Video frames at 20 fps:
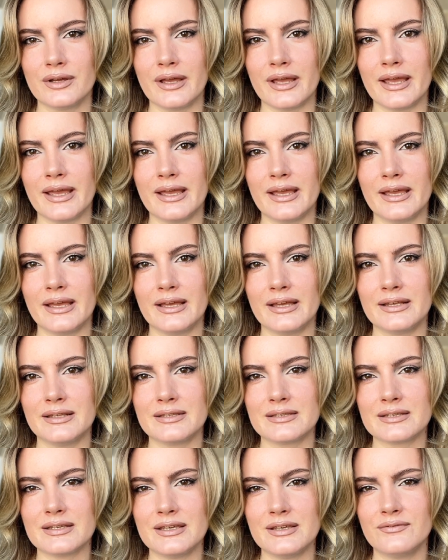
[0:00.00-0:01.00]

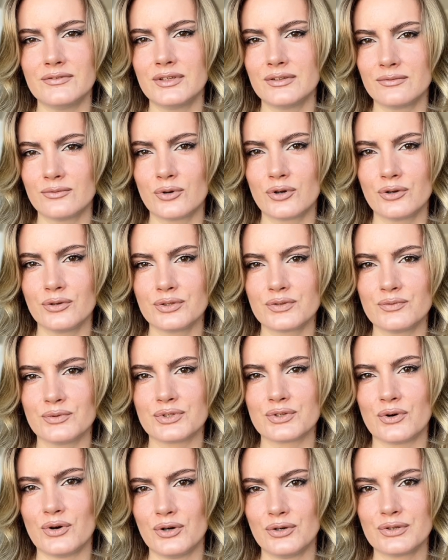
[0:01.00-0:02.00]
And if the world would
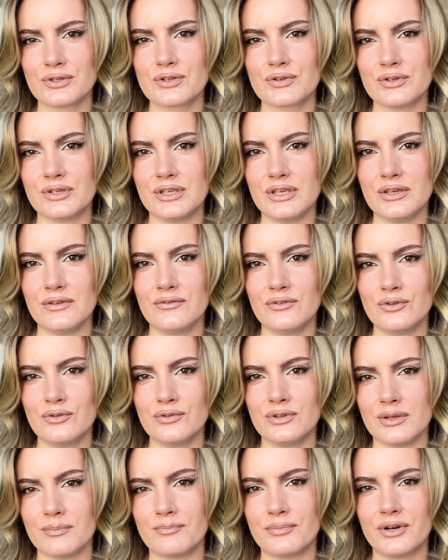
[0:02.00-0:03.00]
also give you
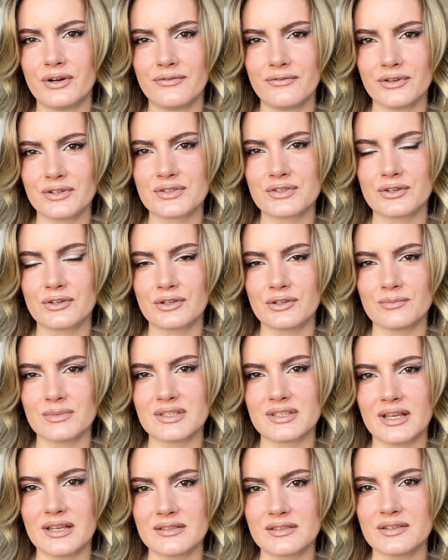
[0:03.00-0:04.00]
the perfect
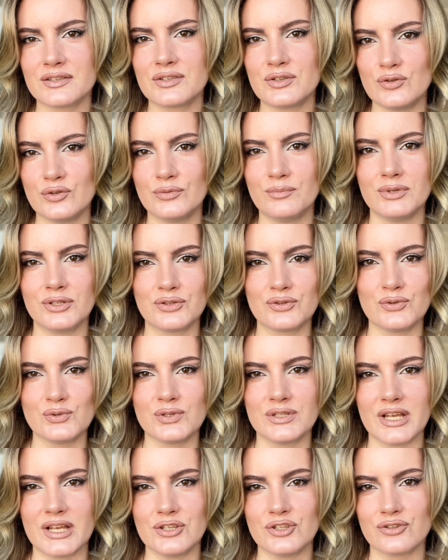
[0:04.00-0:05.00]
circumstances, you would be too
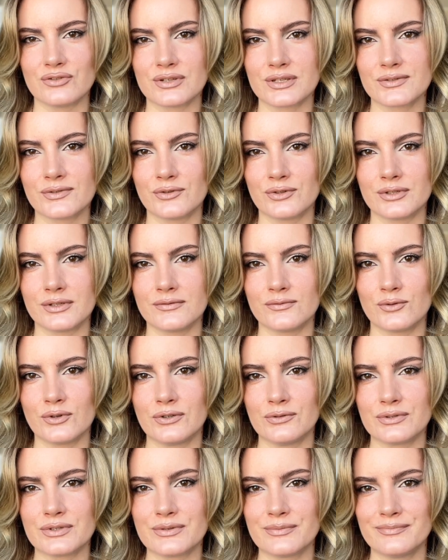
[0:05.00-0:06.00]
dangerous for the
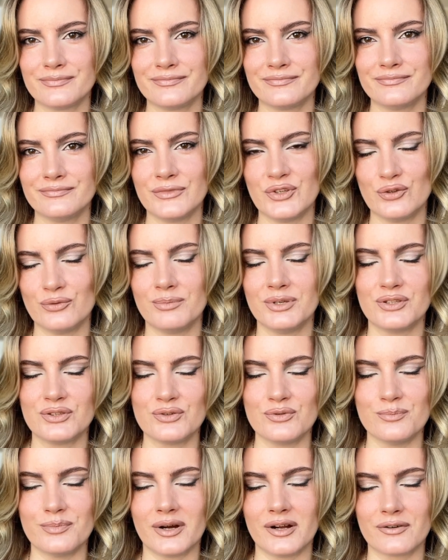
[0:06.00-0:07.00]
world. You'd be
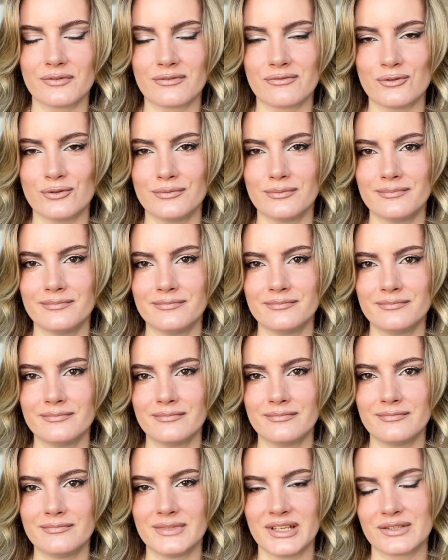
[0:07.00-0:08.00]
too powerful.
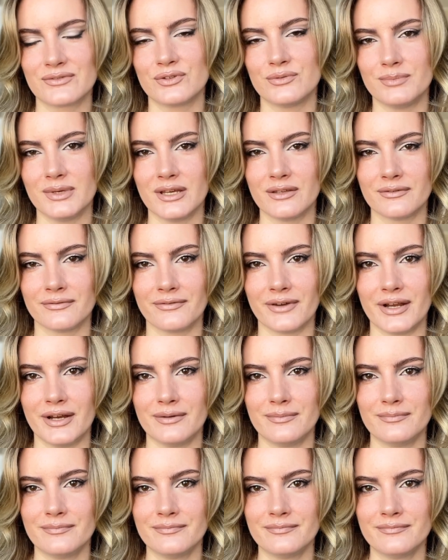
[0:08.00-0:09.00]
That would be unfair.
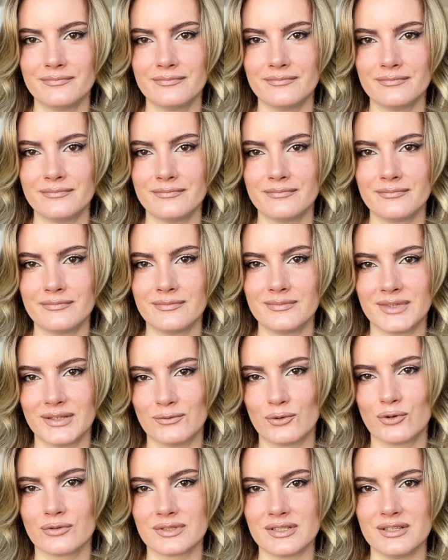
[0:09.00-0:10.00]
The
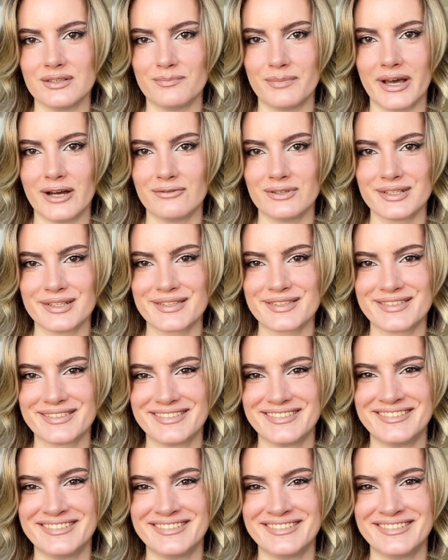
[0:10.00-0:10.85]
world needs balance.